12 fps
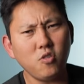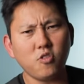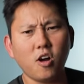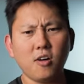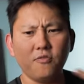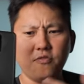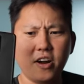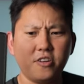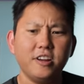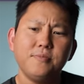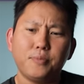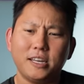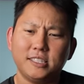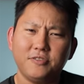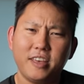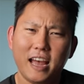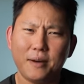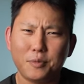Overall, very
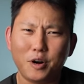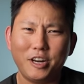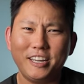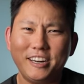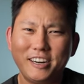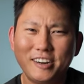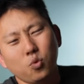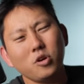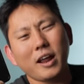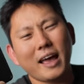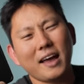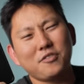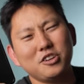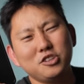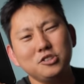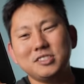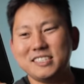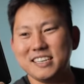impressive camera in here. Would I ever
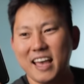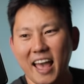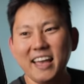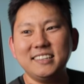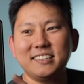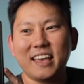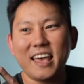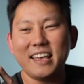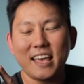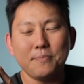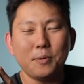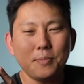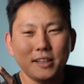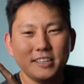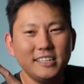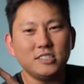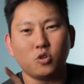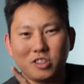use the 8K
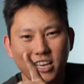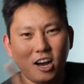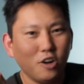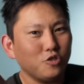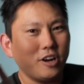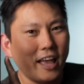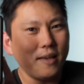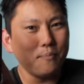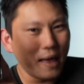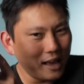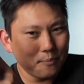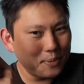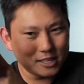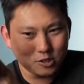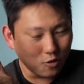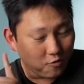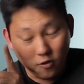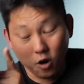capabilities or the 108
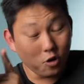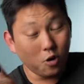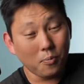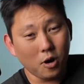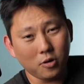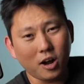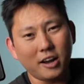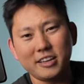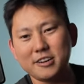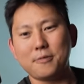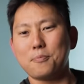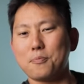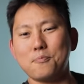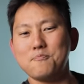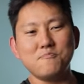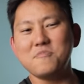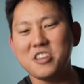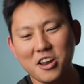megapixel photo mode on here?
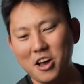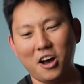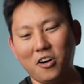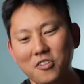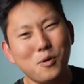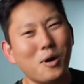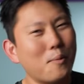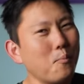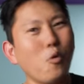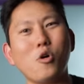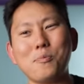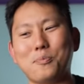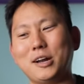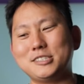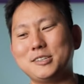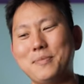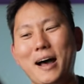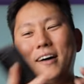No, but what I'm more
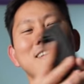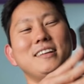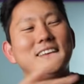impressed about